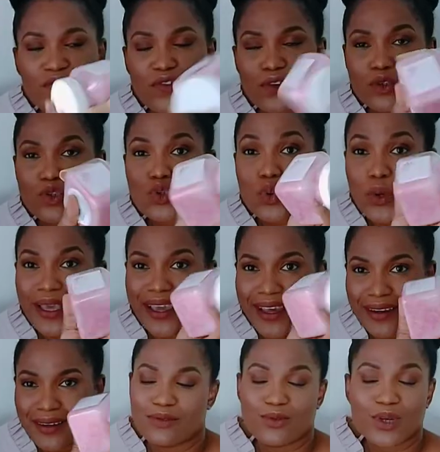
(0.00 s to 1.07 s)
for
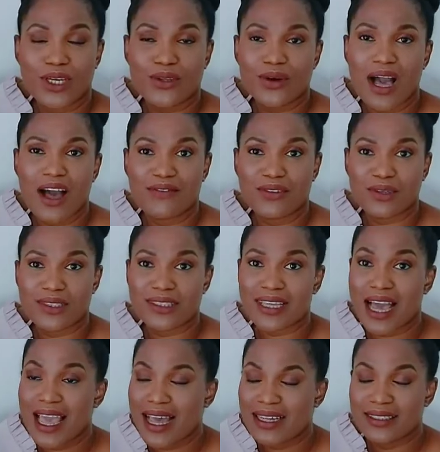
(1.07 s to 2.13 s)
soaking. When you have your
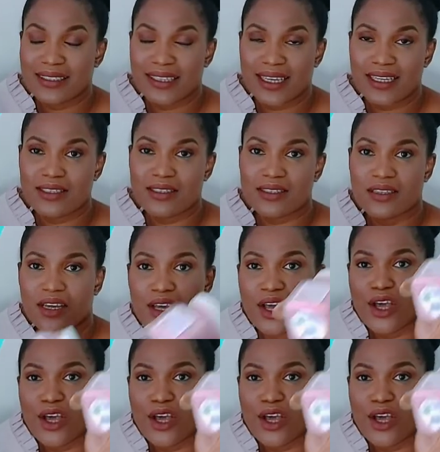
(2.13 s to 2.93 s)
tired days,